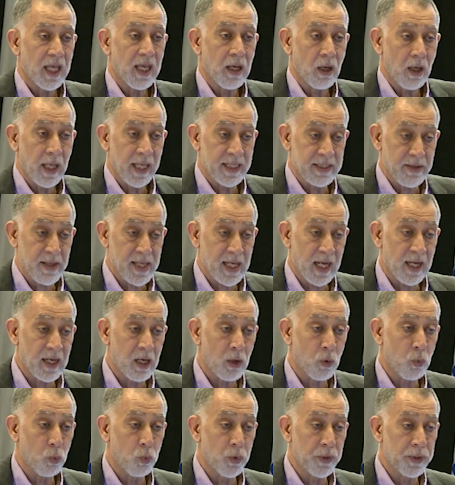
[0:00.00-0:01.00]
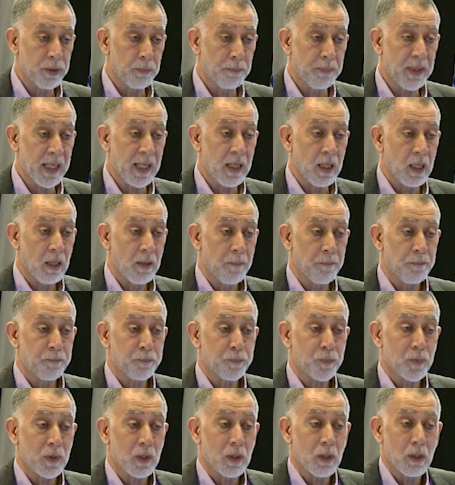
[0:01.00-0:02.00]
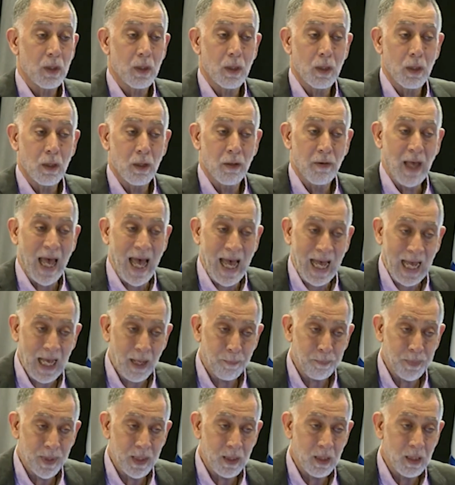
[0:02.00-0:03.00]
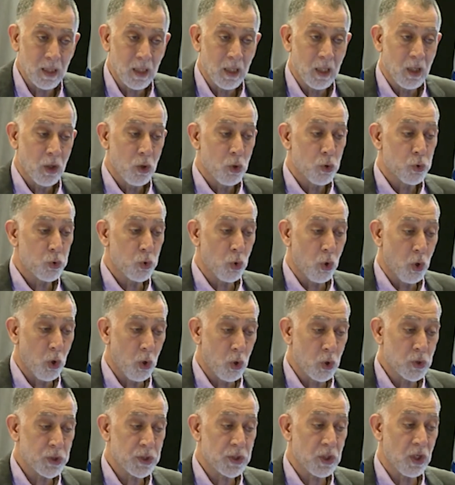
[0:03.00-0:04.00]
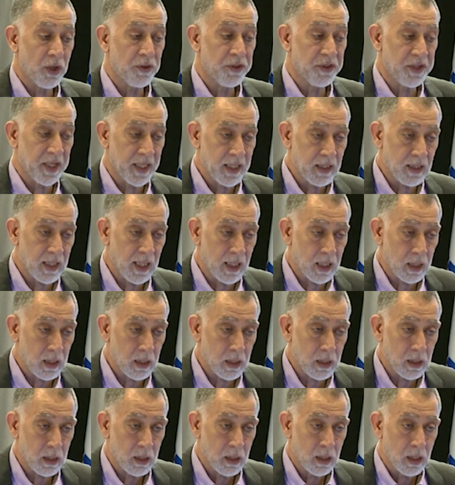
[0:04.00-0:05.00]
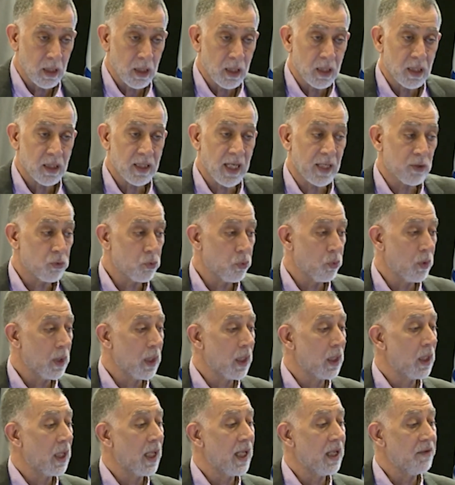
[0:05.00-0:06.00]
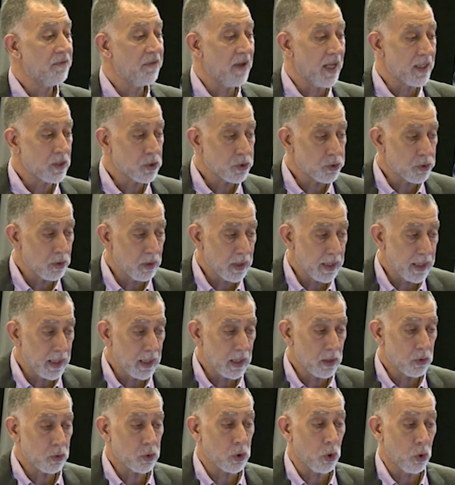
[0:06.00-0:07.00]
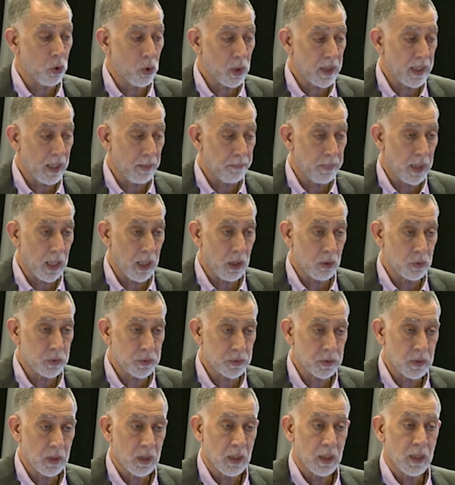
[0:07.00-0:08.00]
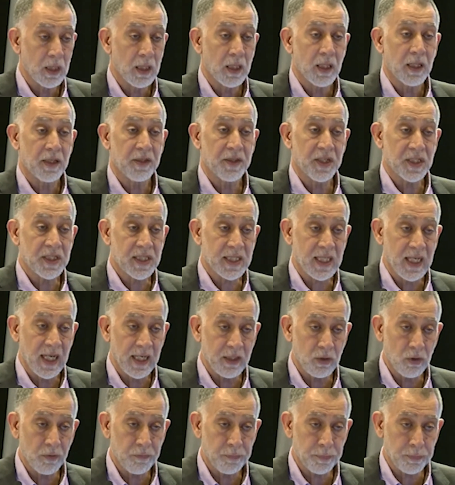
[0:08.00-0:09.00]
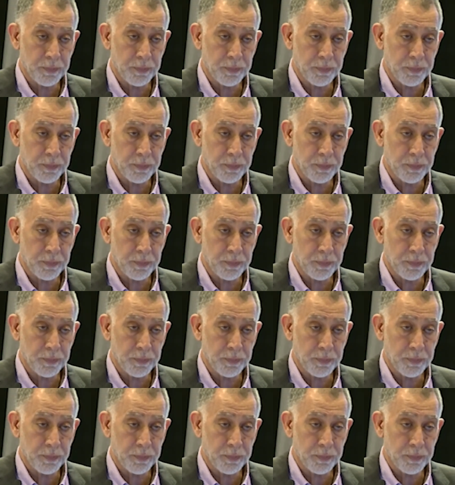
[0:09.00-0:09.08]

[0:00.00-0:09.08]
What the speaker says: ESA would be happy to host a think tank that will eventually talk about this kind of